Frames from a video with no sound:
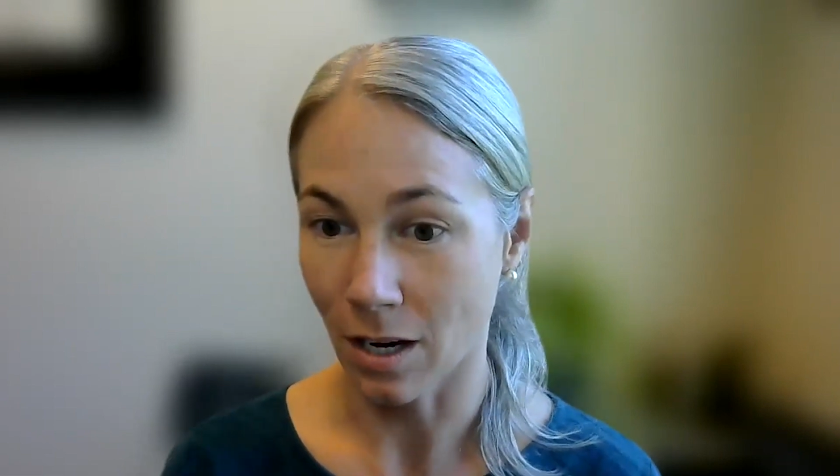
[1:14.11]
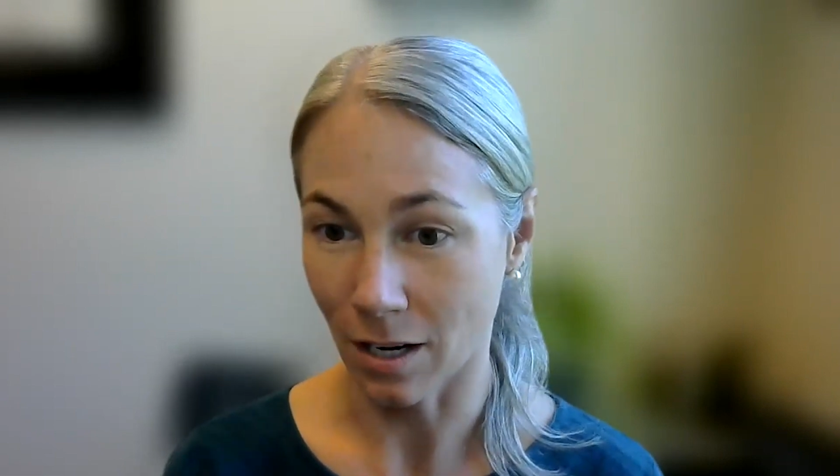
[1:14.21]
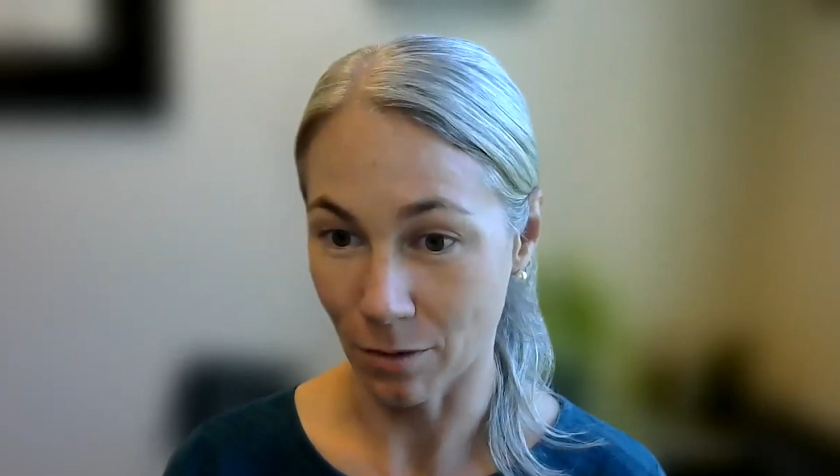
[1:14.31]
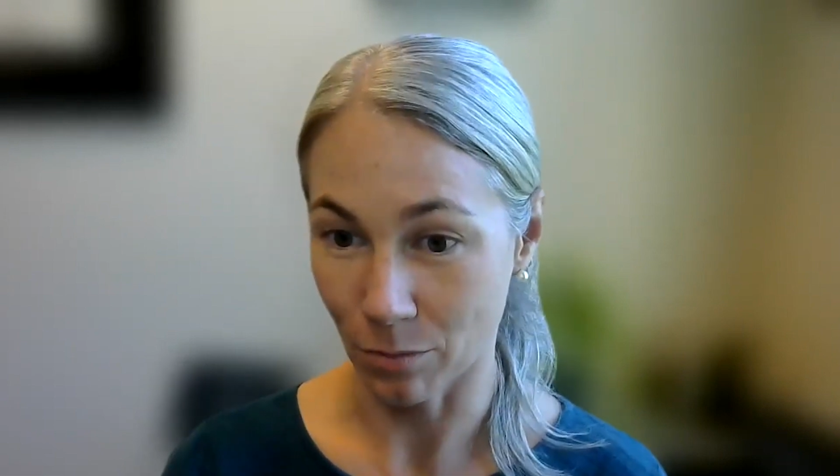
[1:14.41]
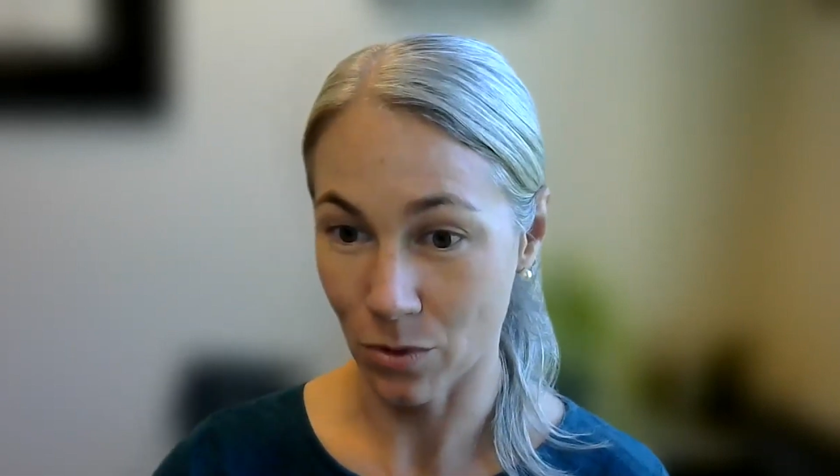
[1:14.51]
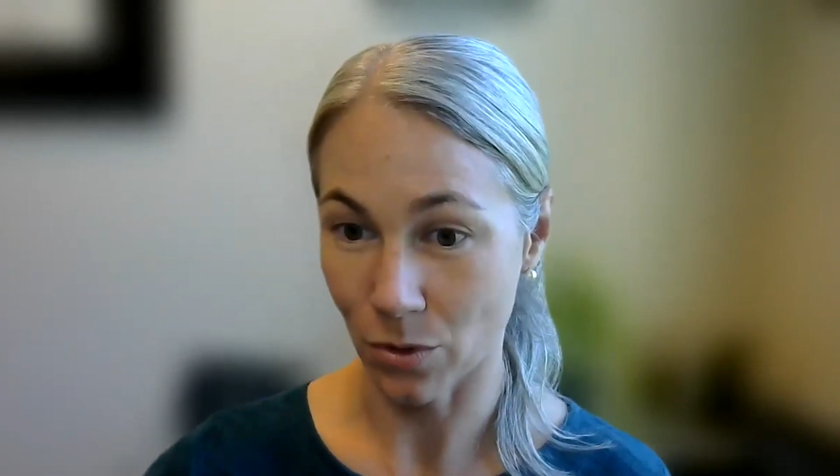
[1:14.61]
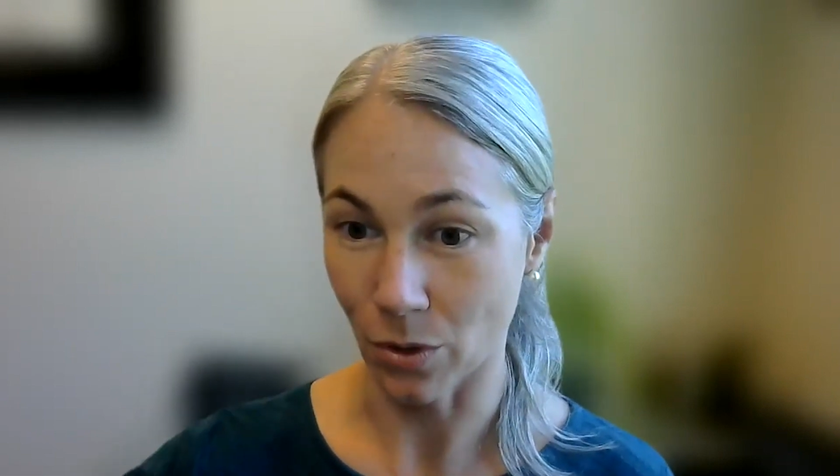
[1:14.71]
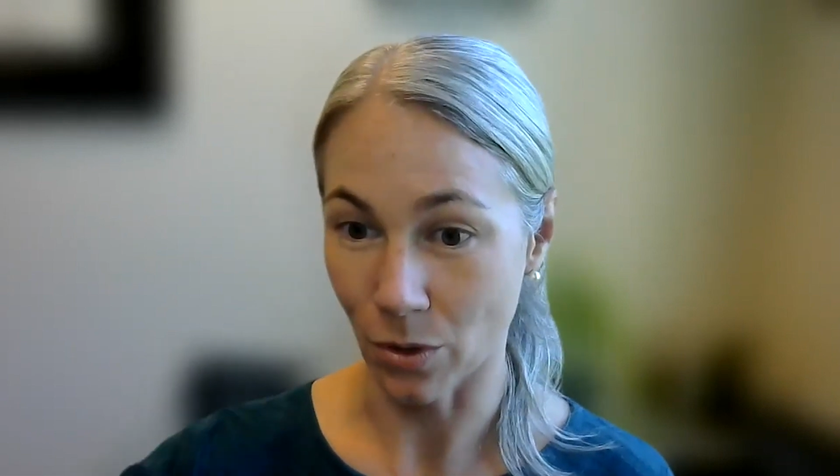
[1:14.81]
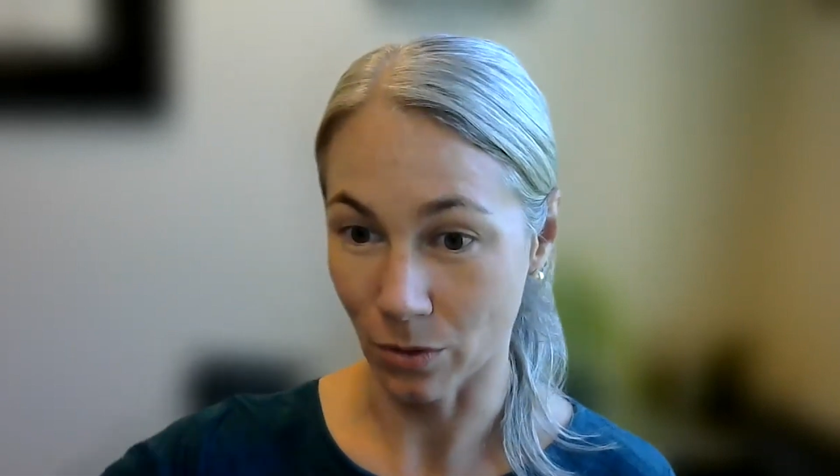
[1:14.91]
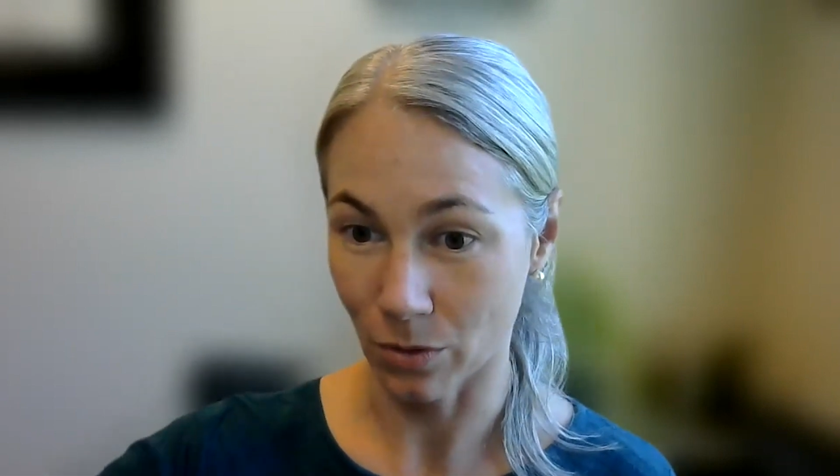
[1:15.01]
um,
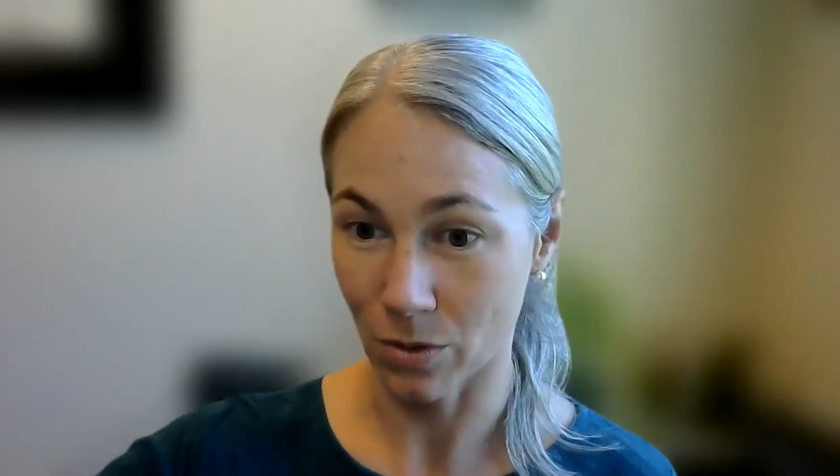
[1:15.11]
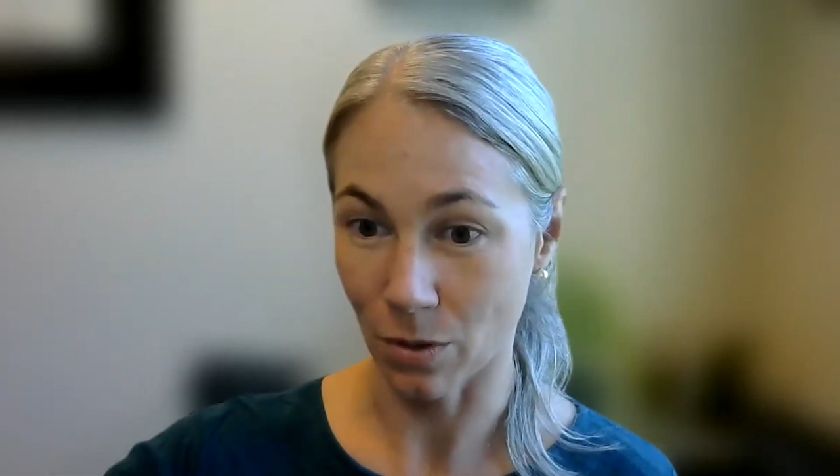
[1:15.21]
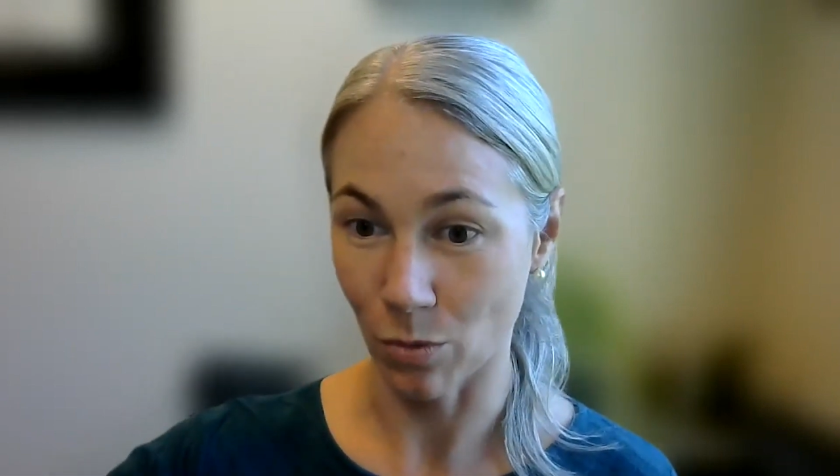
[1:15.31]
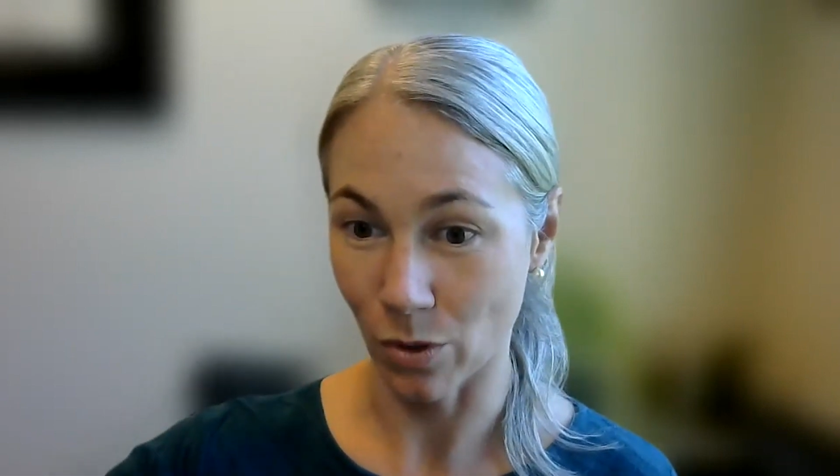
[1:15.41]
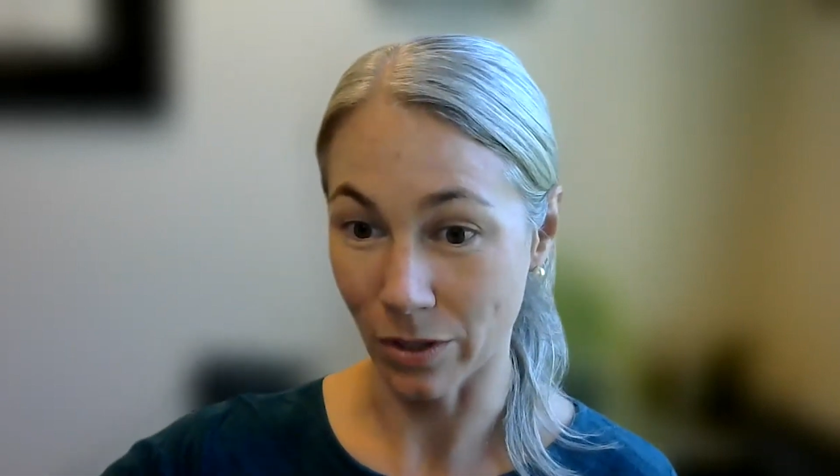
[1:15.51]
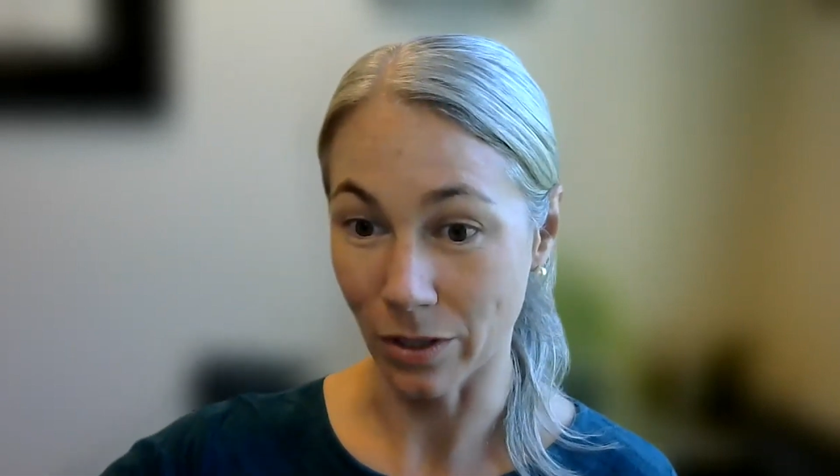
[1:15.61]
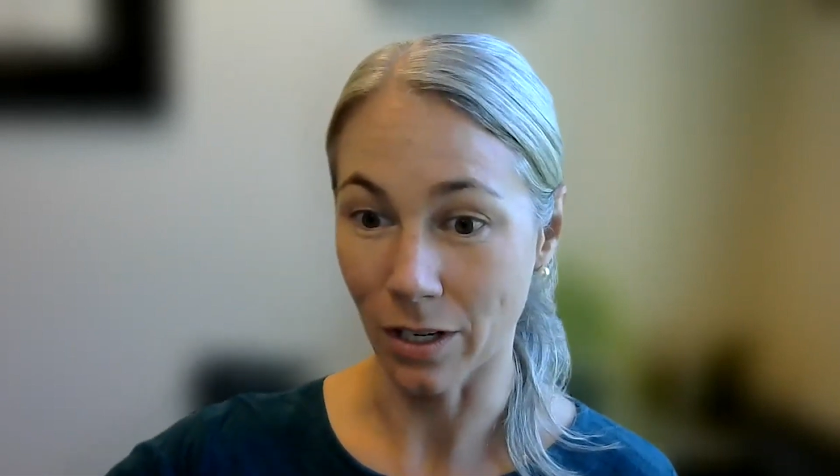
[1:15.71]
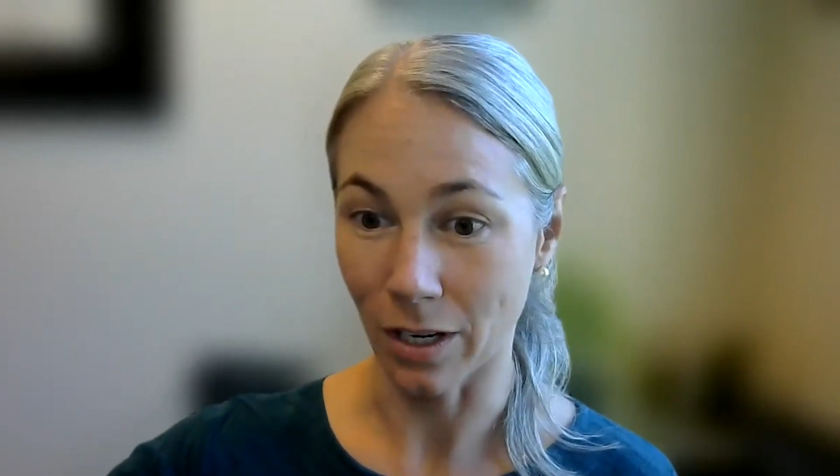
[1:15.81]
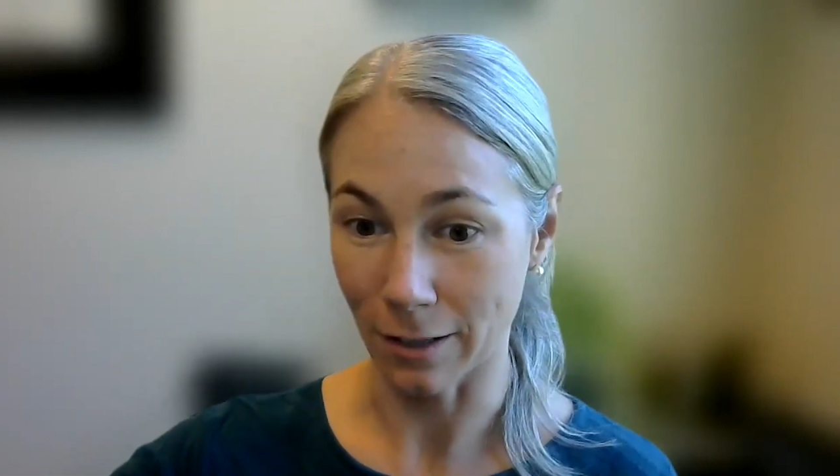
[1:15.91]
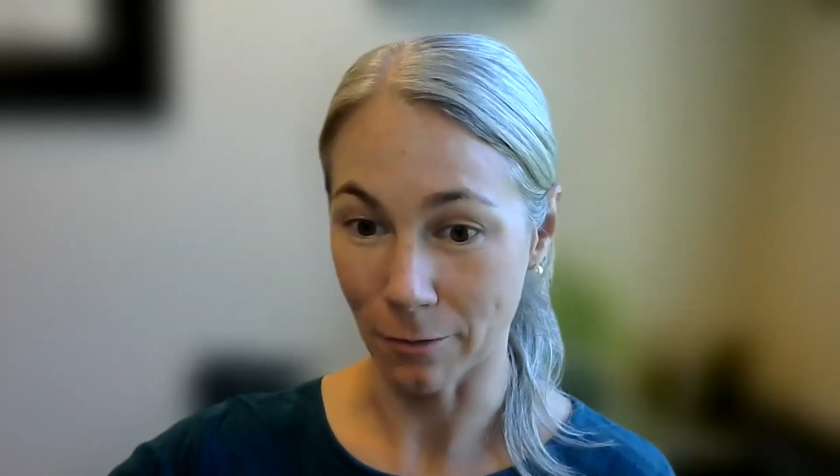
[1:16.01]
saw someone
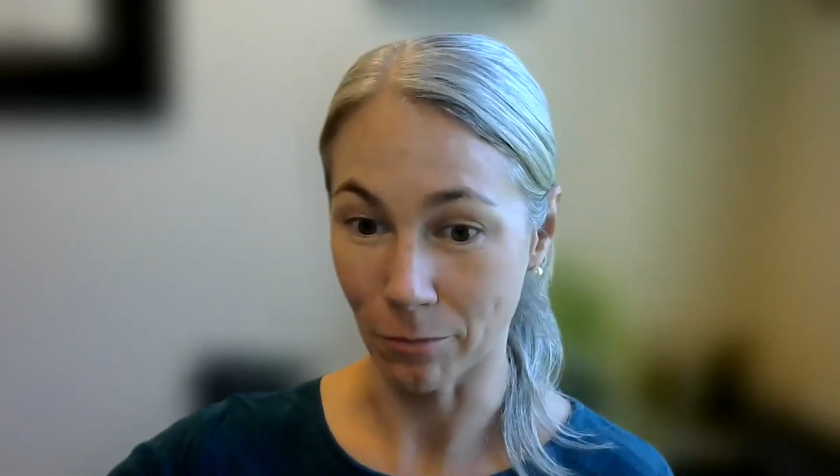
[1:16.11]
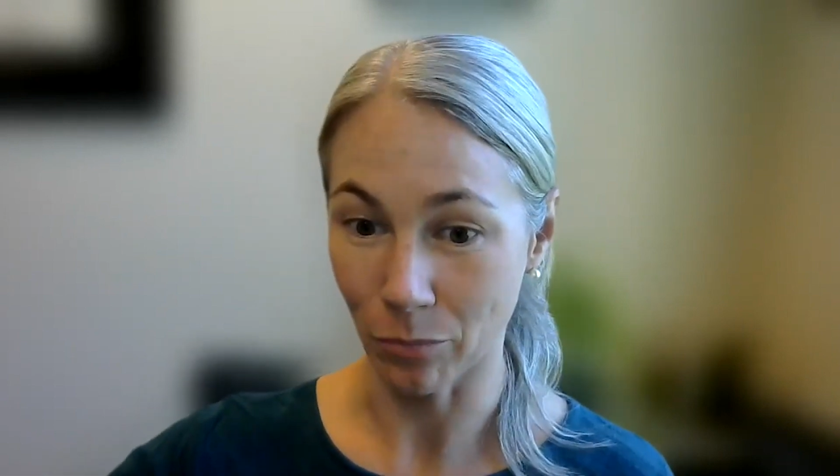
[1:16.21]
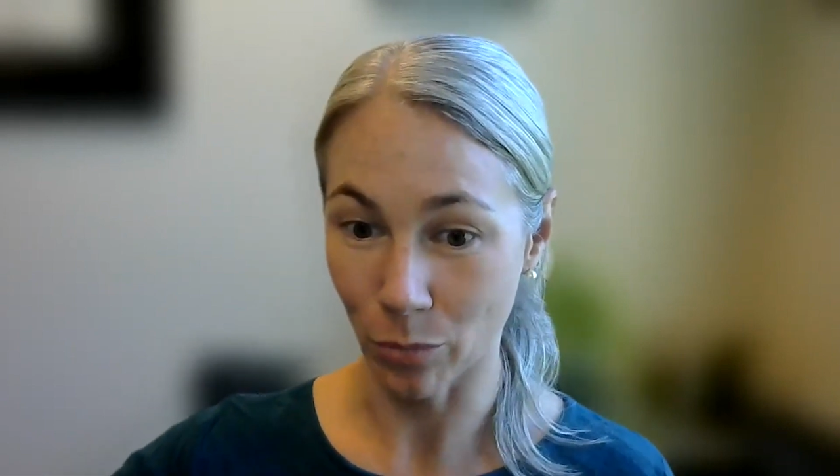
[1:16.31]
um,